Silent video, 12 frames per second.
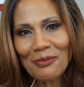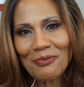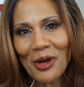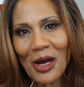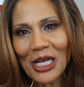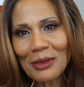in
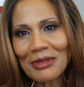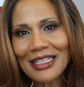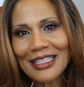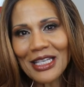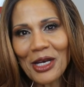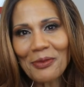the bottom
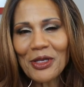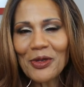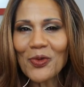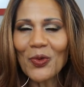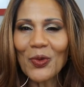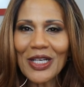and tell
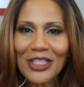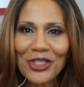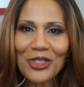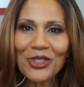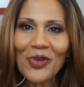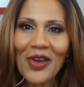me
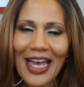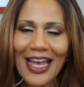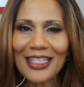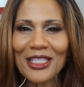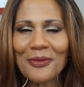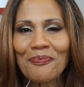which
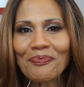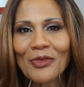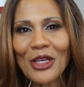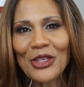dress